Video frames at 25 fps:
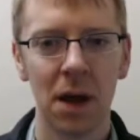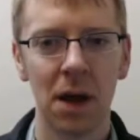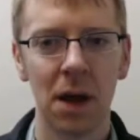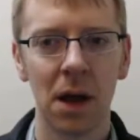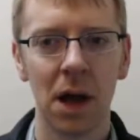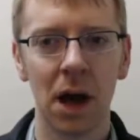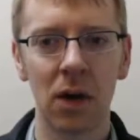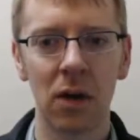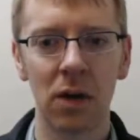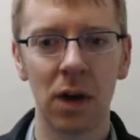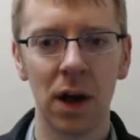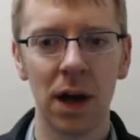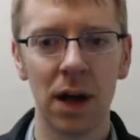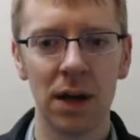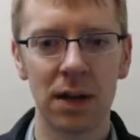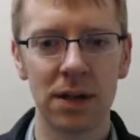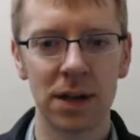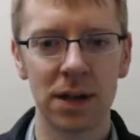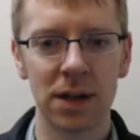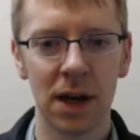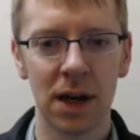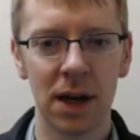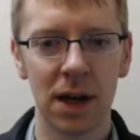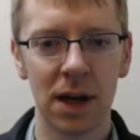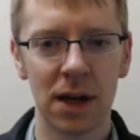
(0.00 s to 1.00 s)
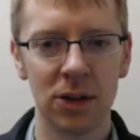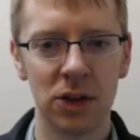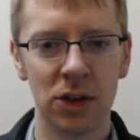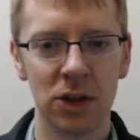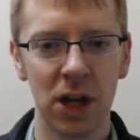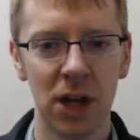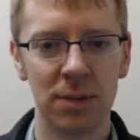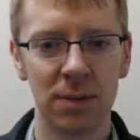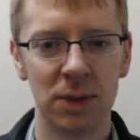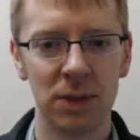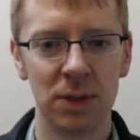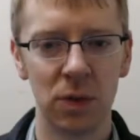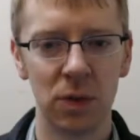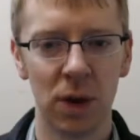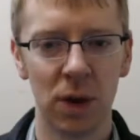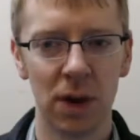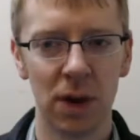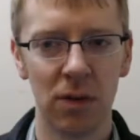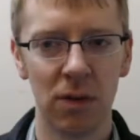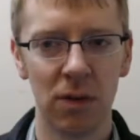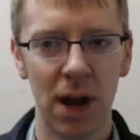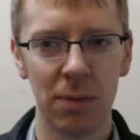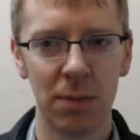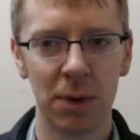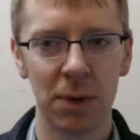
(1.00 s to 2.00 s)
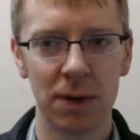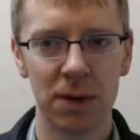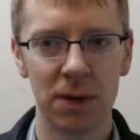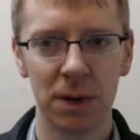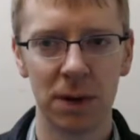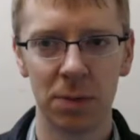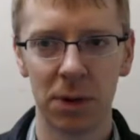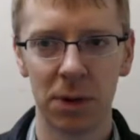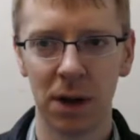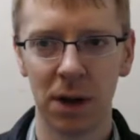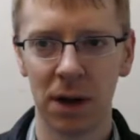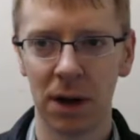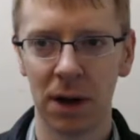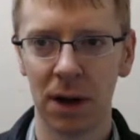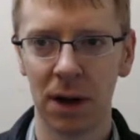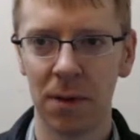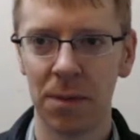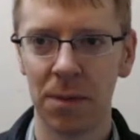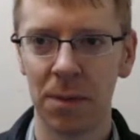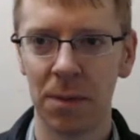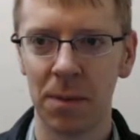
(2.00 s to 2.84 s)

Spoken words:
All right, James, do you want to wrap us up here?